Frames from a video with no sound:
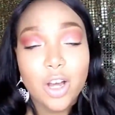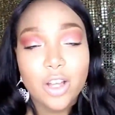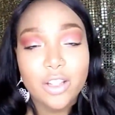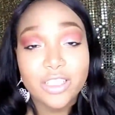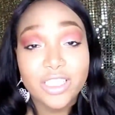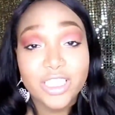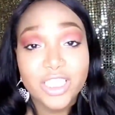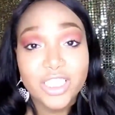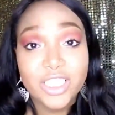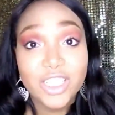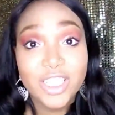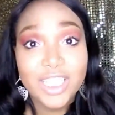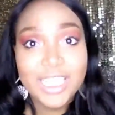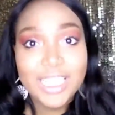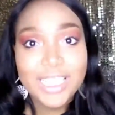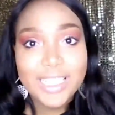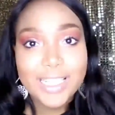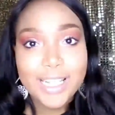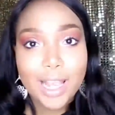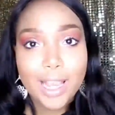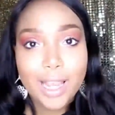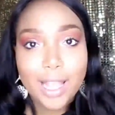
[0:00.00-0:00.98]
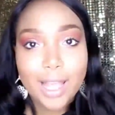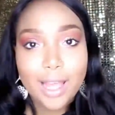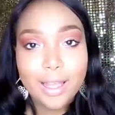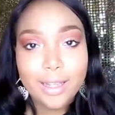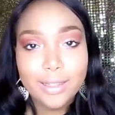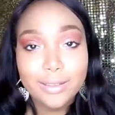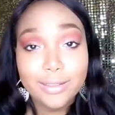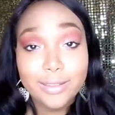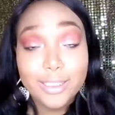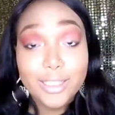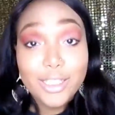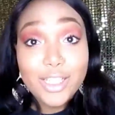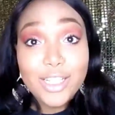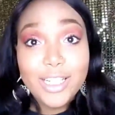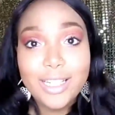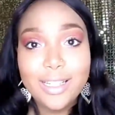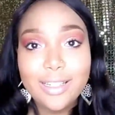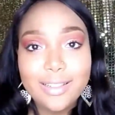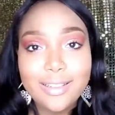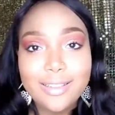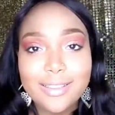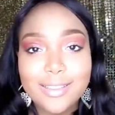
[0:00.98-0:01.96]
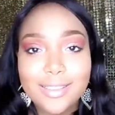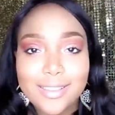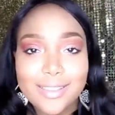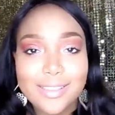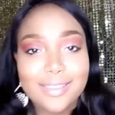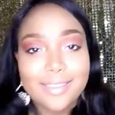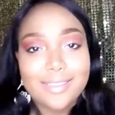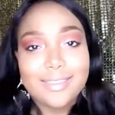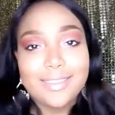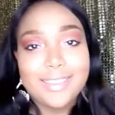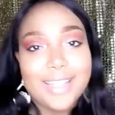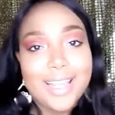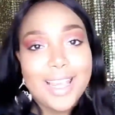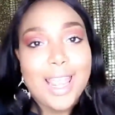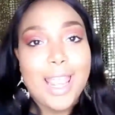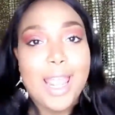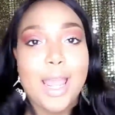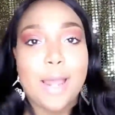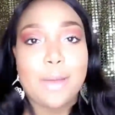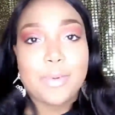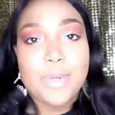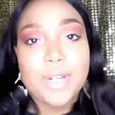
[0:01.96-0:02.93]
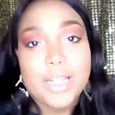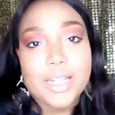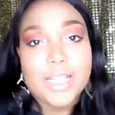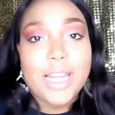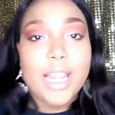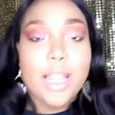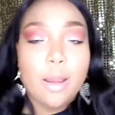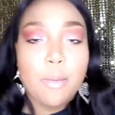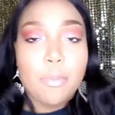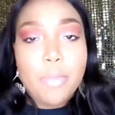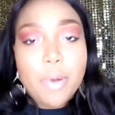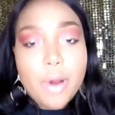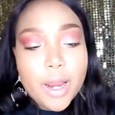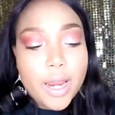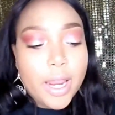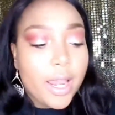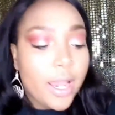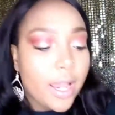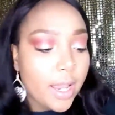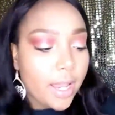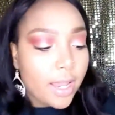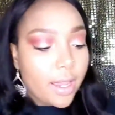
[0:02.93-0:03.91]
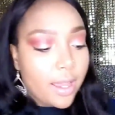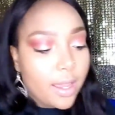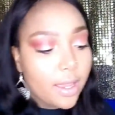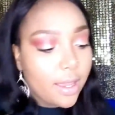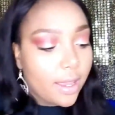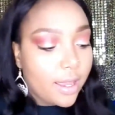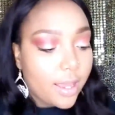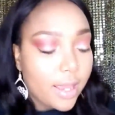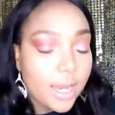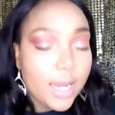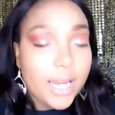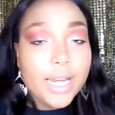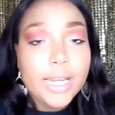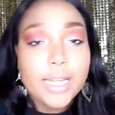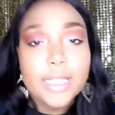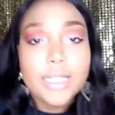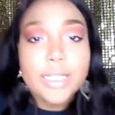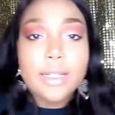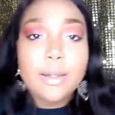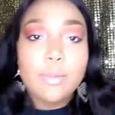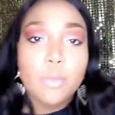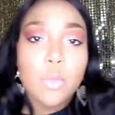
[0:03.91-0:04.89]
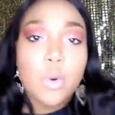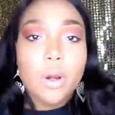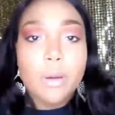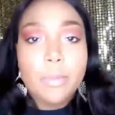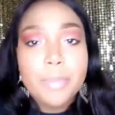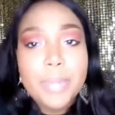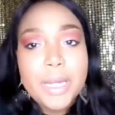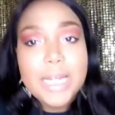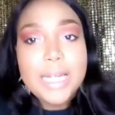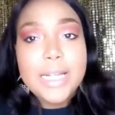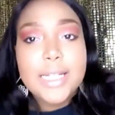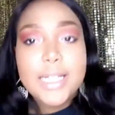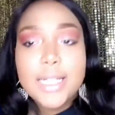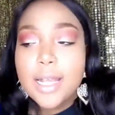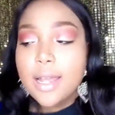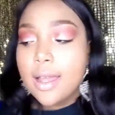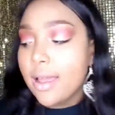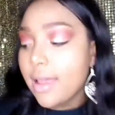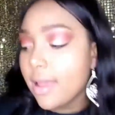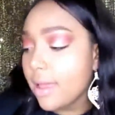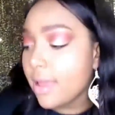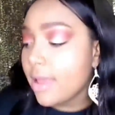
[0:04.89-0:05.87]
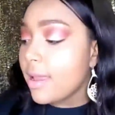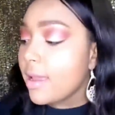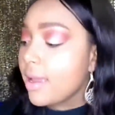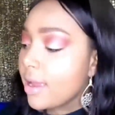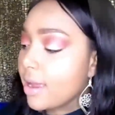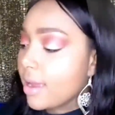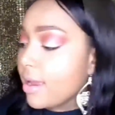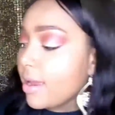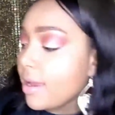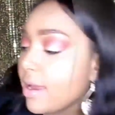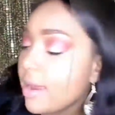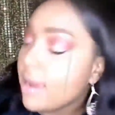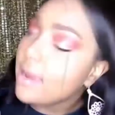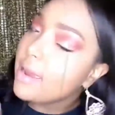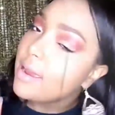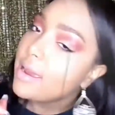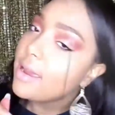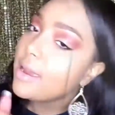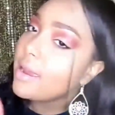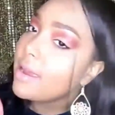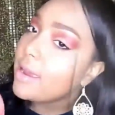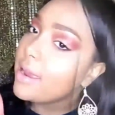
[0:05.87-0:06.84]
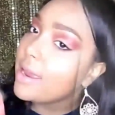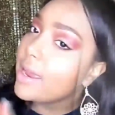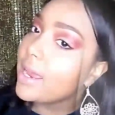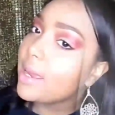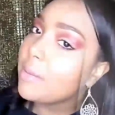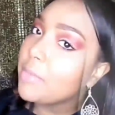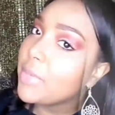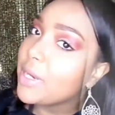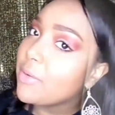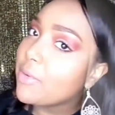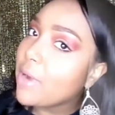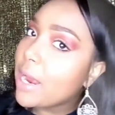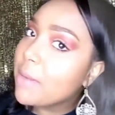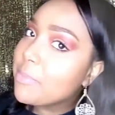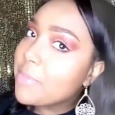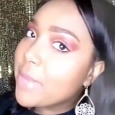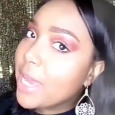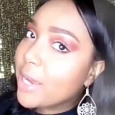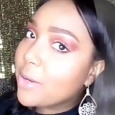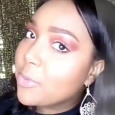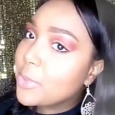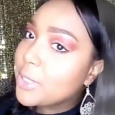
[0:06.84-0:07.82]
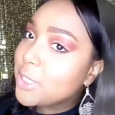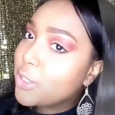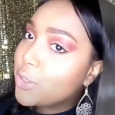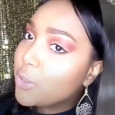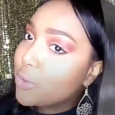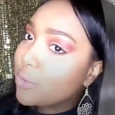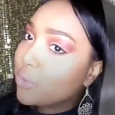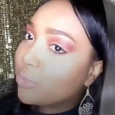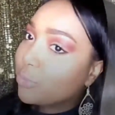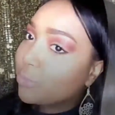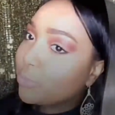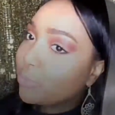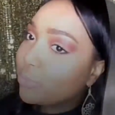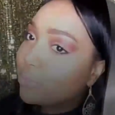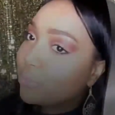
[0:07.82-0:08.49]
All the goodies I got. Goodies. I'm going to take a break, eat some more pizza, and be right back with you.